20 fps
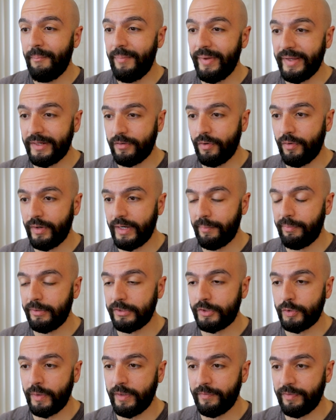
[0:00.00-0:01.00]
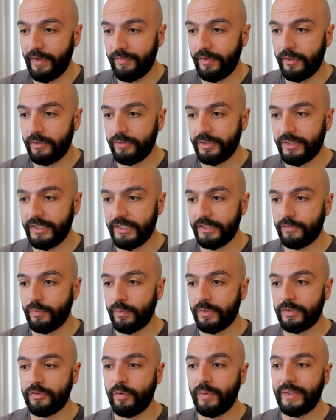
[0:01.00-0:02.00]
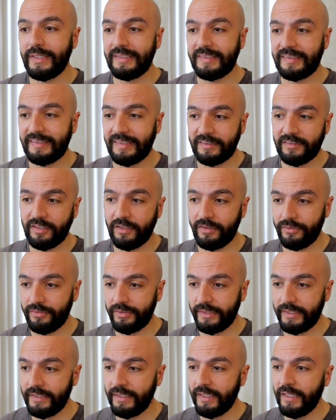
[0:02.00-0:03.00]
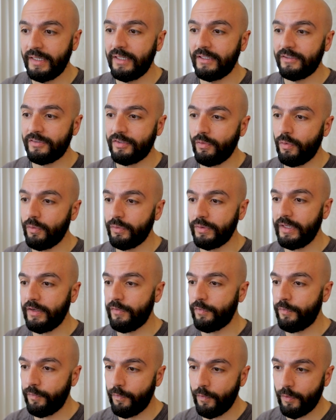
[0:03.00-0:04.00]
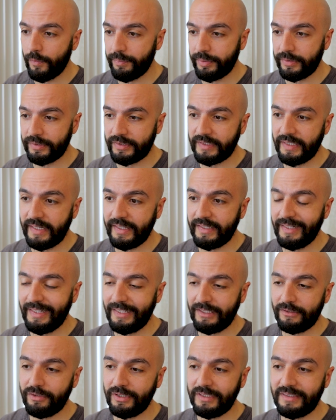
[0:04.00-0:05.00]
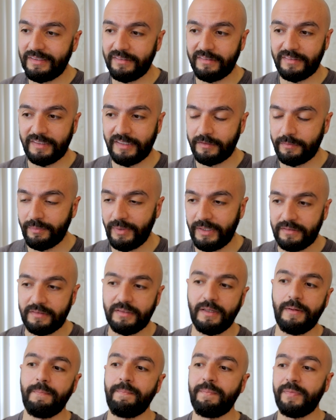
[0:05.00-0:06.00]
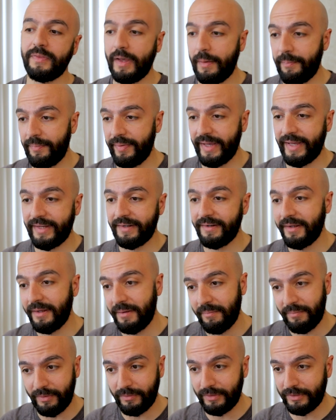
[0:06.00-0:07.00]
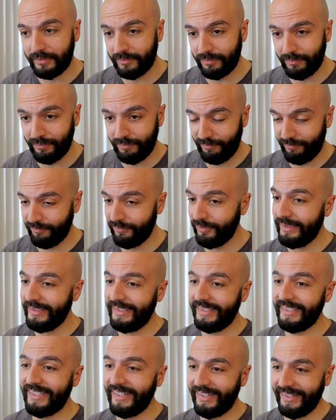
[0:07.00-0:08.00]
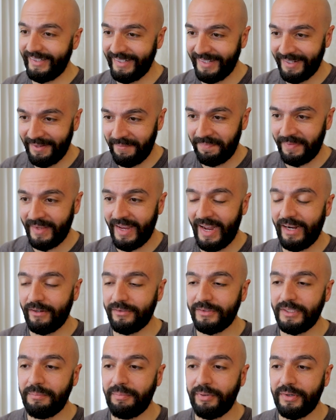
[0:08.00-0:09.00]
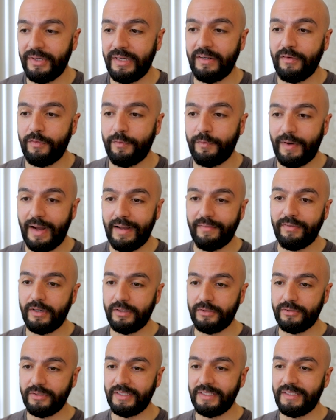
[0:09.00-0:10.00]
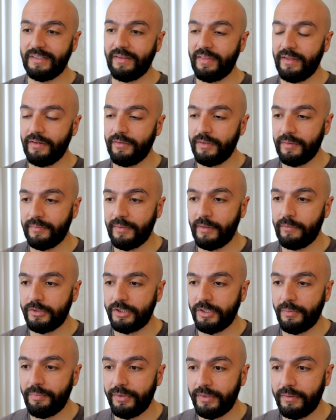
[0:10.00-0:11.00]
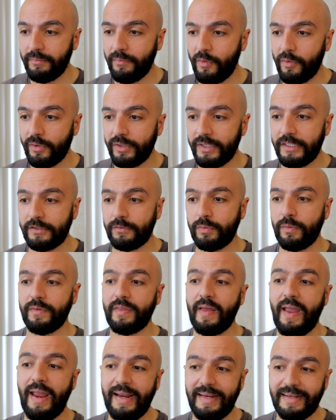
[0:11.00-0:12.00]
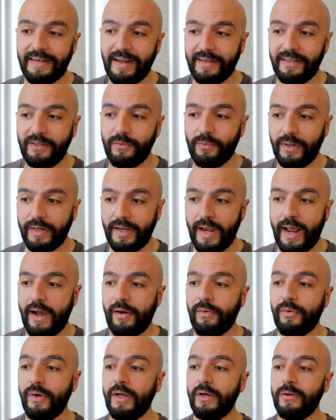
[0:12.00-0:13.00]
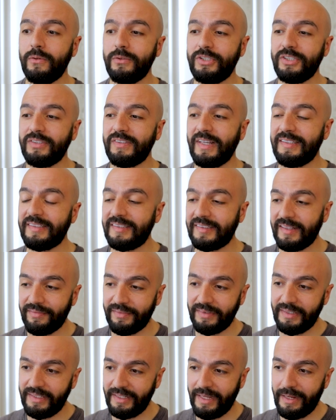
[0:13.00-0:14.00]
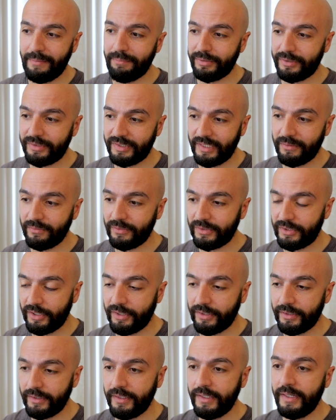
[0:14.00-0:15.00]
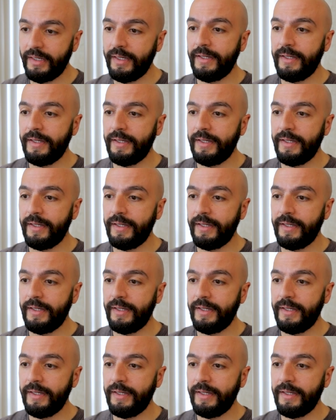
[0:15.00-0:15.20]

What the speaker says: Bitcoin, I put 2,500. It's worth 2,600. So only a 4% increase in 6 months. Not bad, but what's really good, I only put in 500 in Ethereum. I wish I put in more. It's worth 891 now, which is a 78% return.